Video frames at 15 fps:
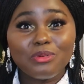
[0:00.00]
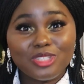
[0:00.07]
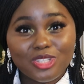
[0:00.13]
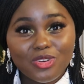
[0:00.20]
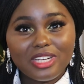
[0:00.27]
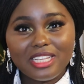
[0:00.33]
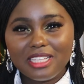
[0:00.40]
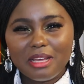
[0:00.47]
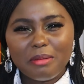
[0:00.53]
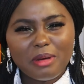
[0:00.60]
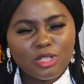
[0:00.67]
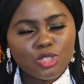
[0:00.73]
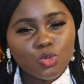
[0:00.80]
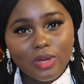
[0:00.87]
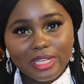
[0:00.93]
It was only
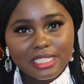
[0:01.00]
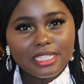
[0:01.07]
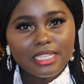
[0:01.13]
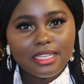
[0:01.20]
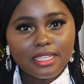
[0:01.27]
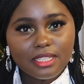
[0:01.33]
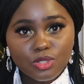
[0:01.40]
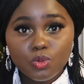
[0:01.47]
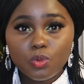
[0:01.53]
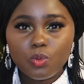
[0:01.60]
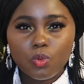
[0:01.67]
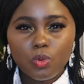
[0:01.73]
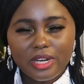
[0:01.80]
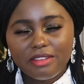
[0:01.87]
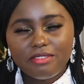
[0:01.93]
about
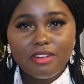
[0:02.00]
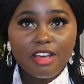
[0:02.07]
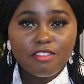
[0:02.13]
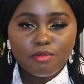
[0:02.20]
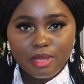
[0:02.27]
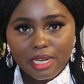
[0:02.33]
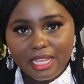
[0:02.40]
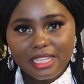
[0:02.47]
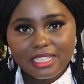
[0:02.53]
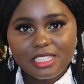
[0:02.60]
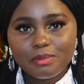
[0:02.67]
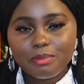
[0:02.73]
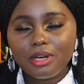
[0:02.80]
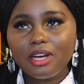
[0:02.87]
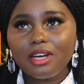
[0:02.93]
20-25
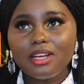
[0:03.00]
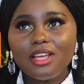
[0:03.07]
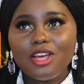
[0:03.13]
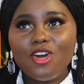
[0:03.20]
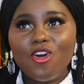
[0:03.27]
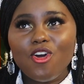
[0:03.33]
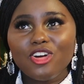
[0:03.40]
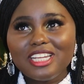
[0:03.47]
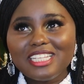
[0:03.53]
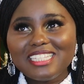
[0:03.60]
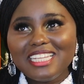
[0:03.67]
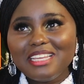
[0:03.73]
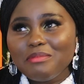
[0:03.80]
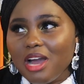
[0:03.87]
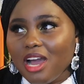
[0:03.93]
minutes, but
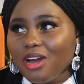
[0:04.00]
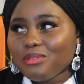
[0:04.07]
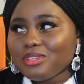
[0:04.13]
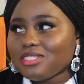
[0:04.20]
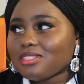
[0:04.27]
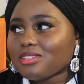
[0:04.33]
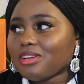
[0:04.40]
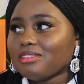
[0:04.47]
honestly my heart was just